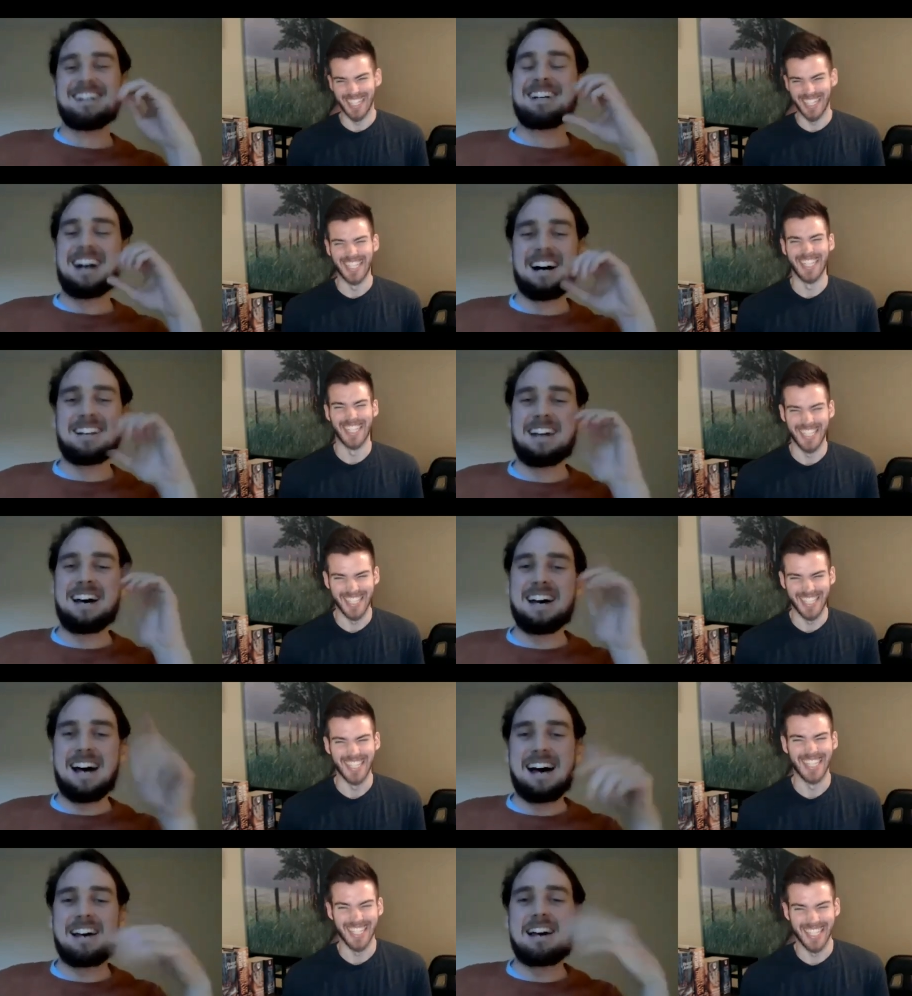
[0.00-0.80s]
Speaker 1: and
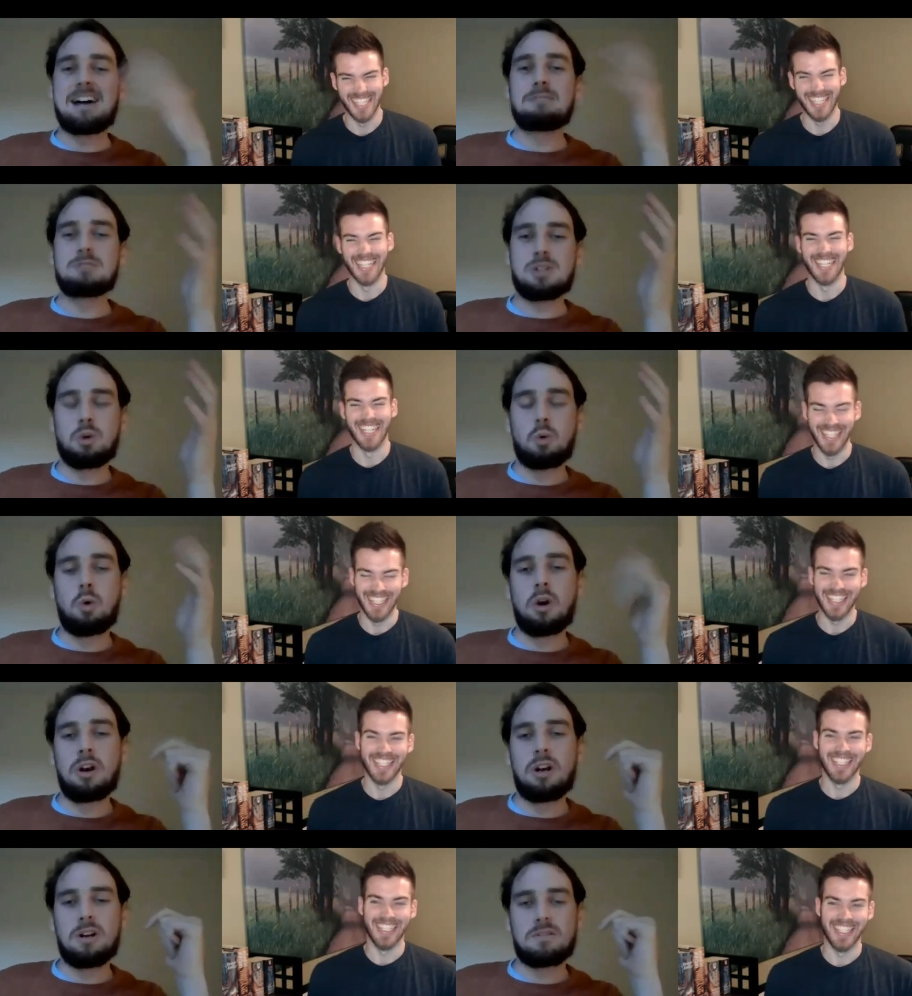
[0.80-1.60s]
uh, I, I was
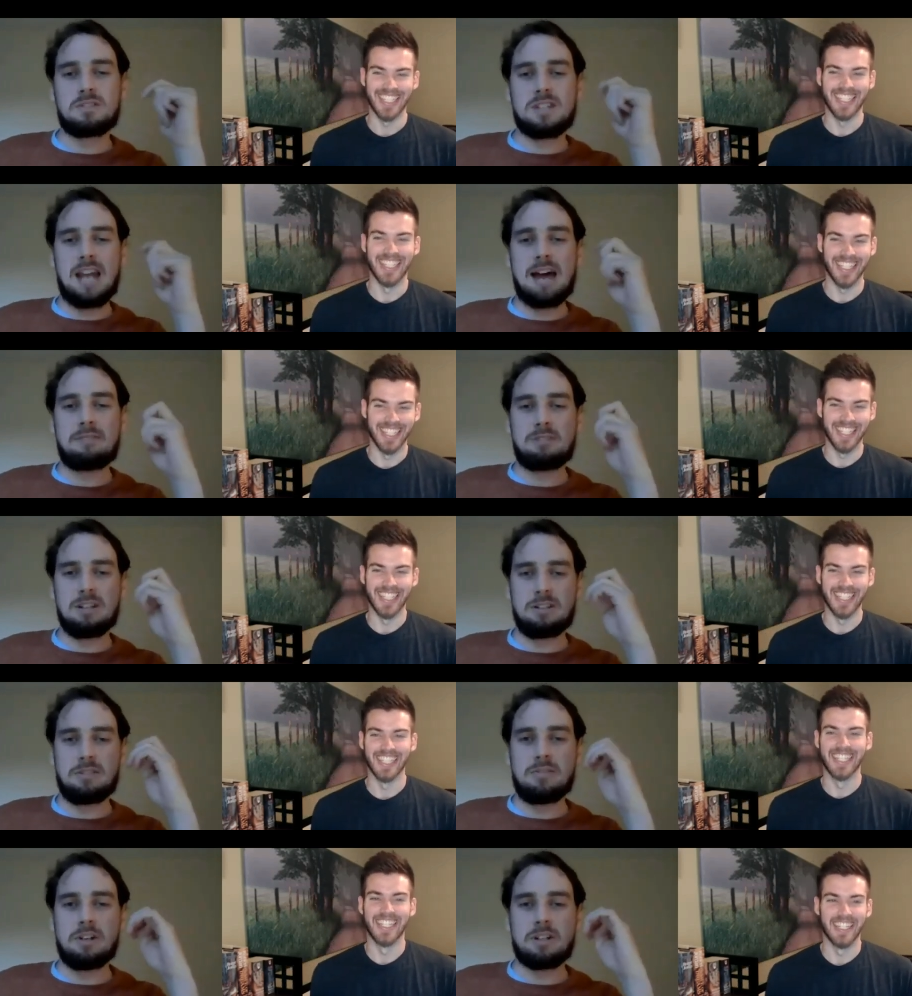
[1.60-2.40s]
aware of
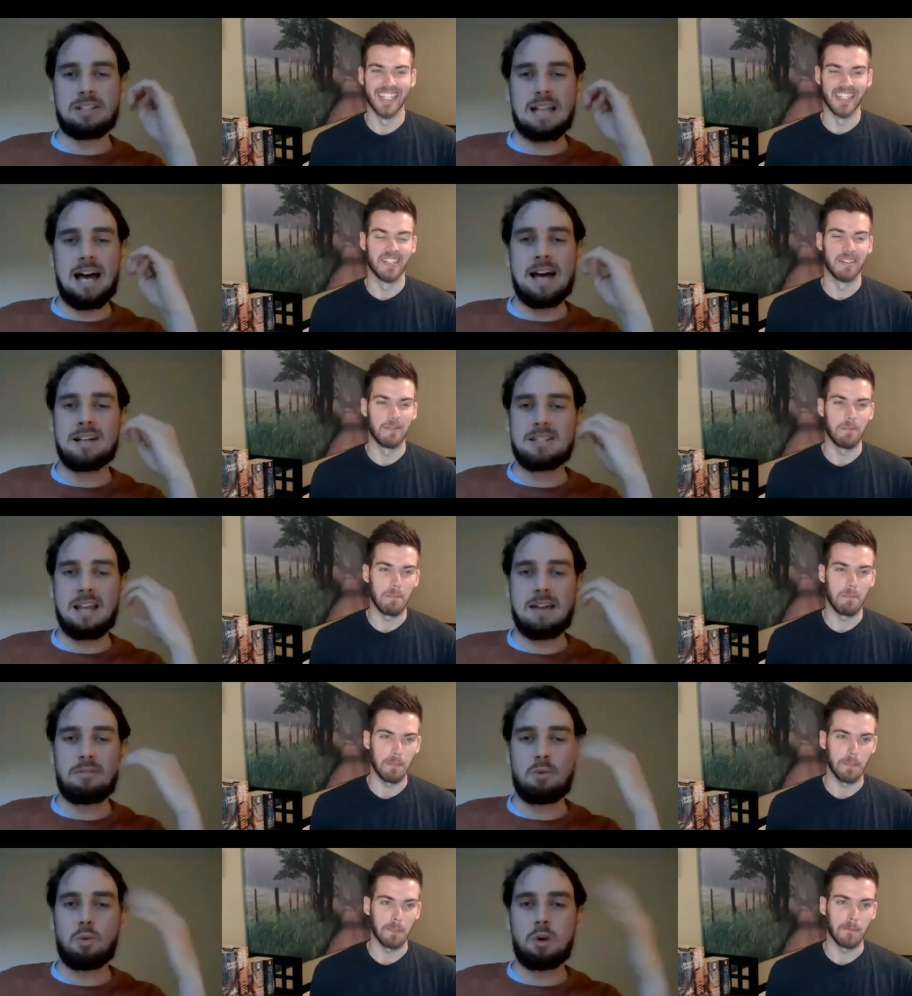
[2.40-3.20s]
several of their clients
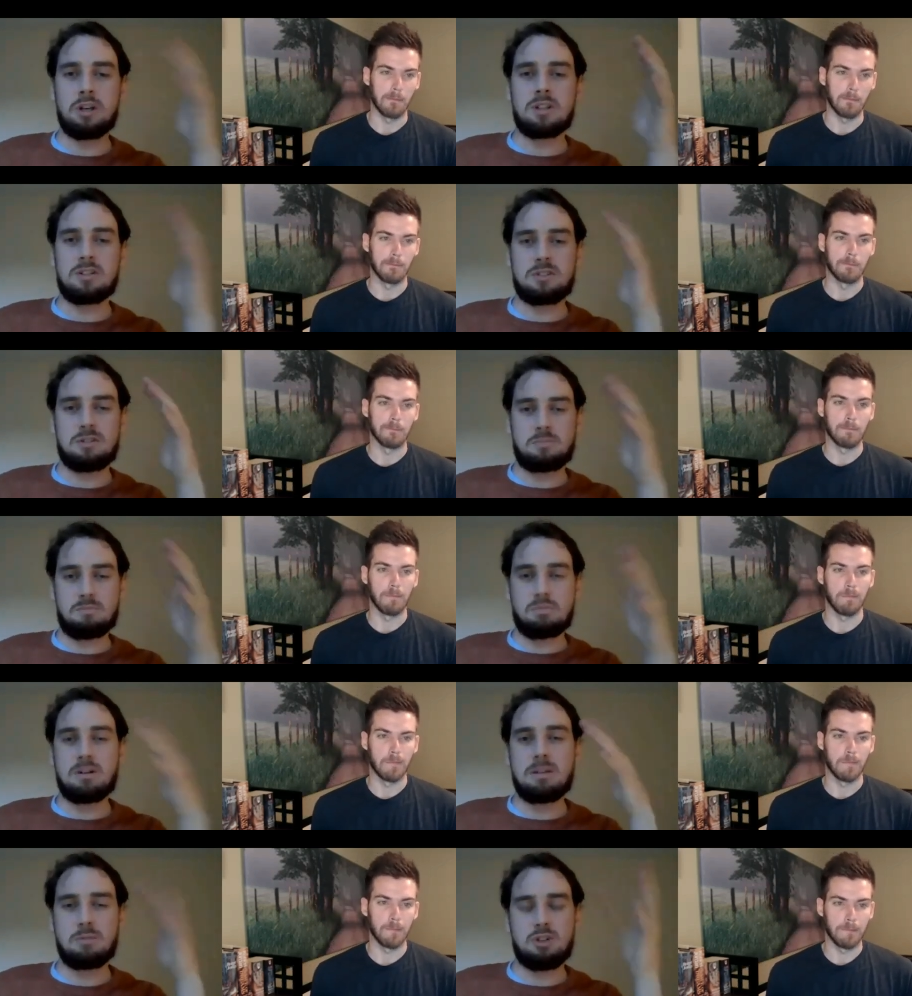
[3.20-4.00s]
having worked
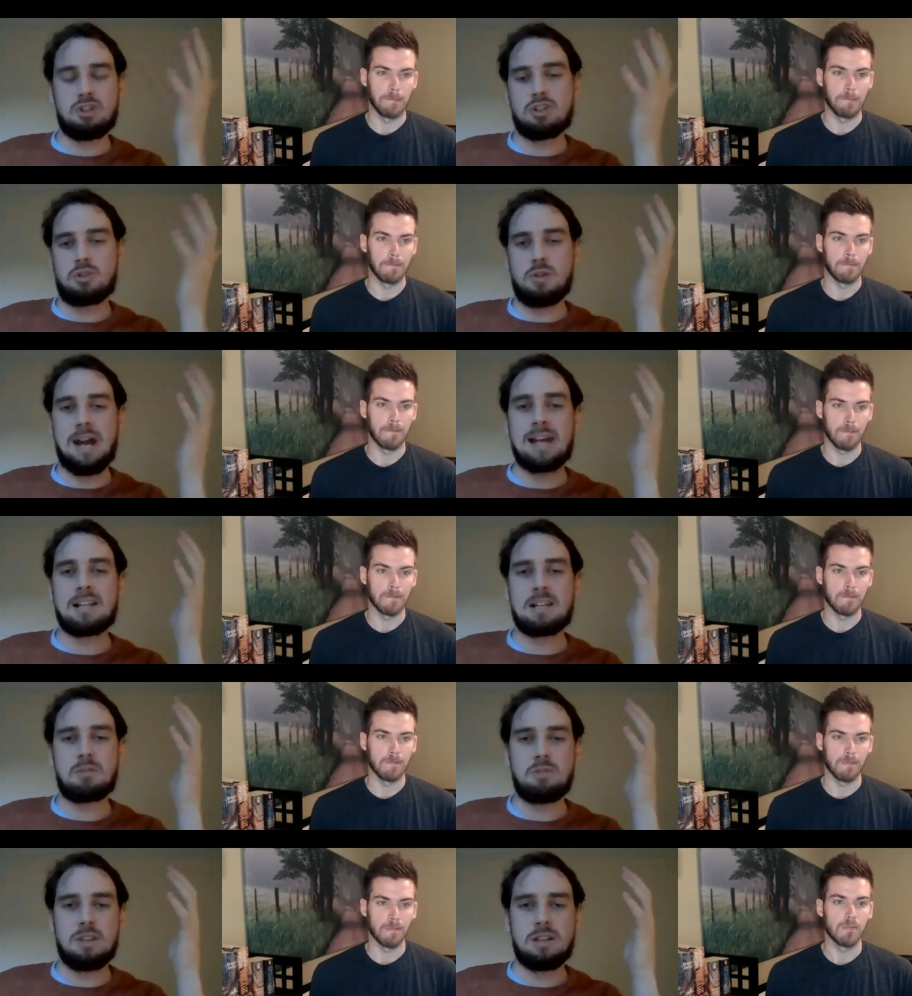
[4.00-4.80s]
pretty much
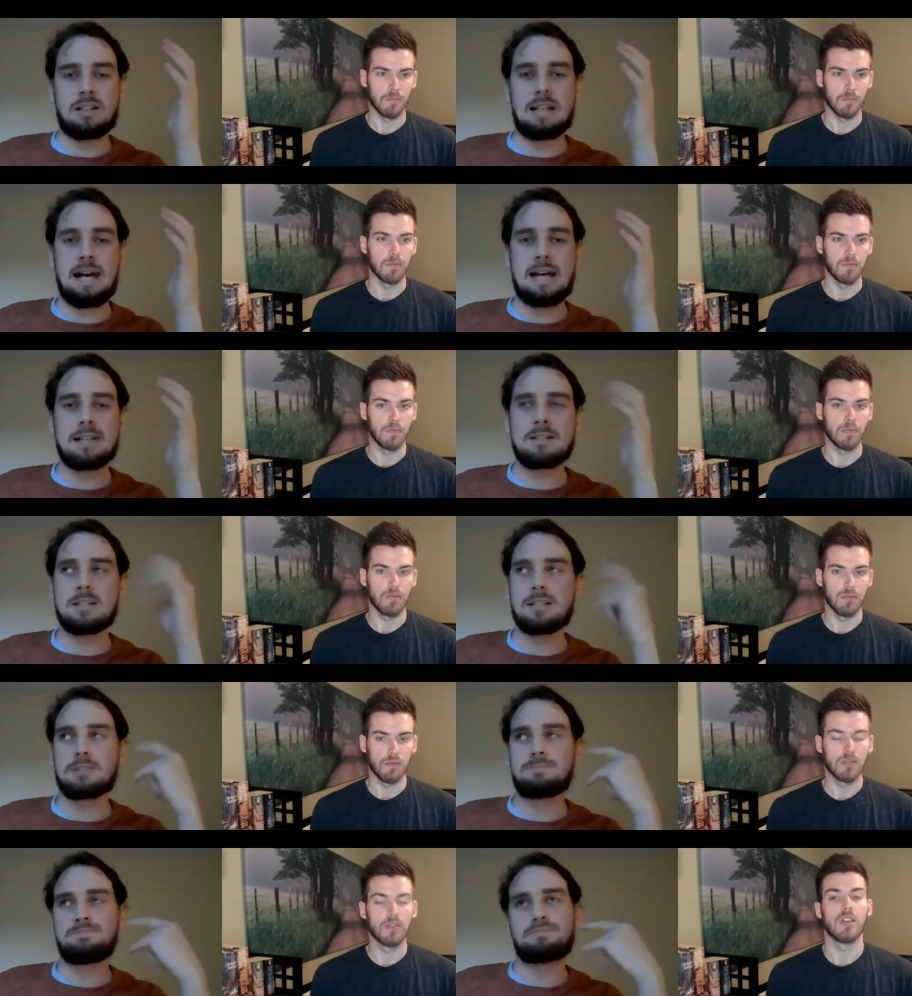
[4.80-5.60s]
directly with the
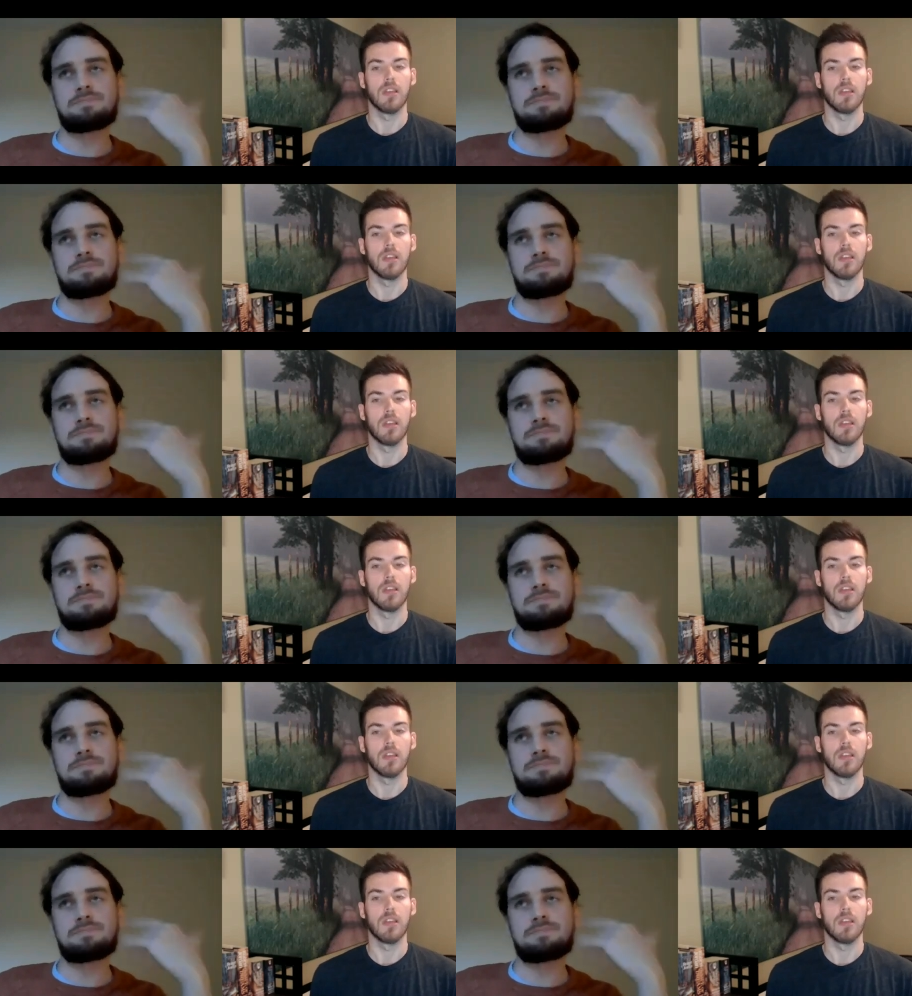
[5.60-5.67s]
clients.